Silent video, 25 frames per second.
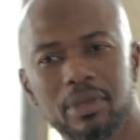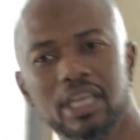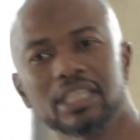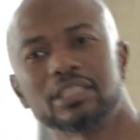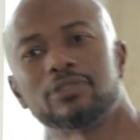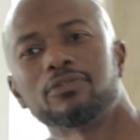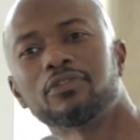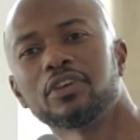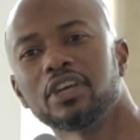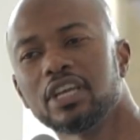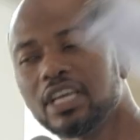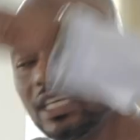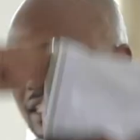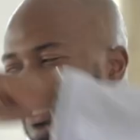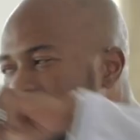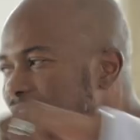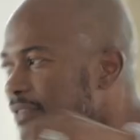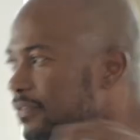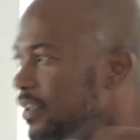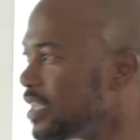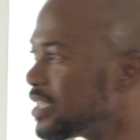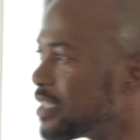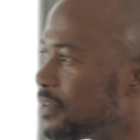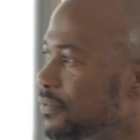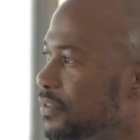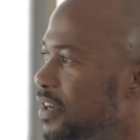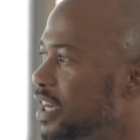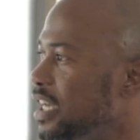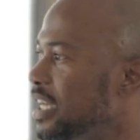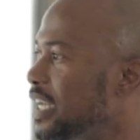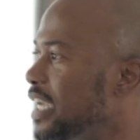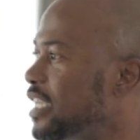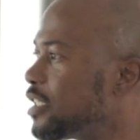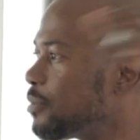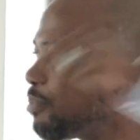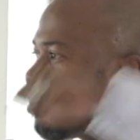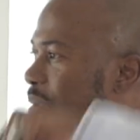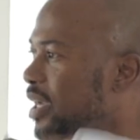It's, very, it's, a, it's a very
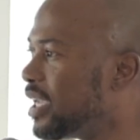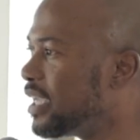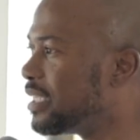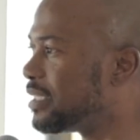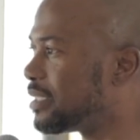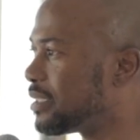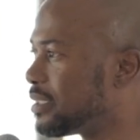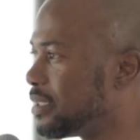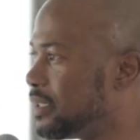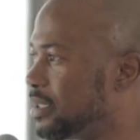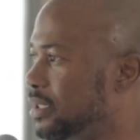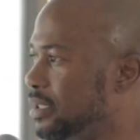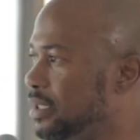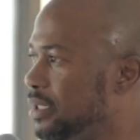nice place.